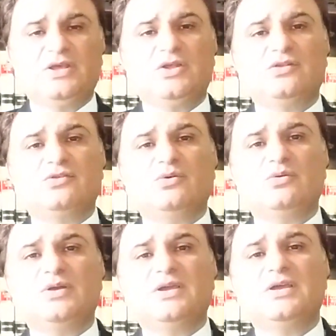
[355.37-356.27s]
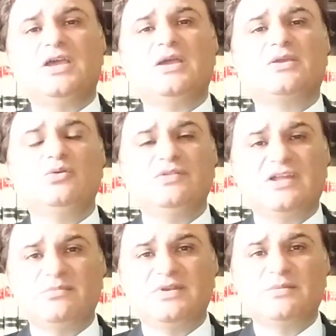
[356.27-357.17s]
So accused
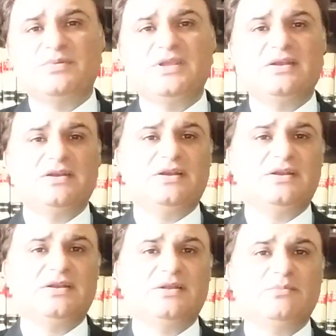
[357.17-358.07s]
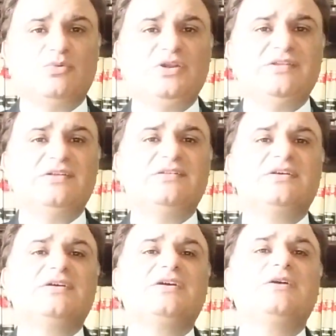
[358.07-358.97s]
has been apprehended, police has
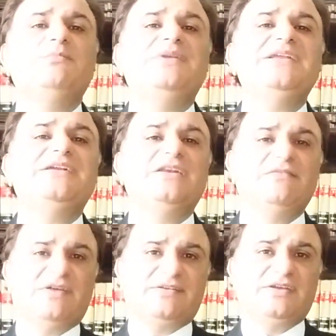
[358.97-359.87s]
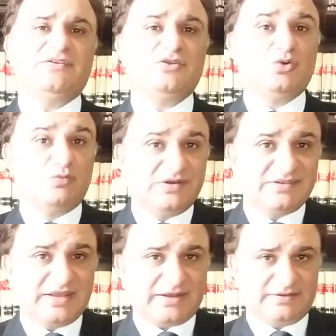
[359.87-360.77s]
completed investigation. Now
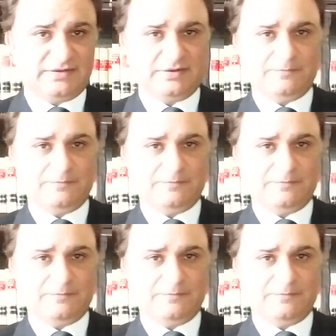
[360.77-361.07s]
what's next?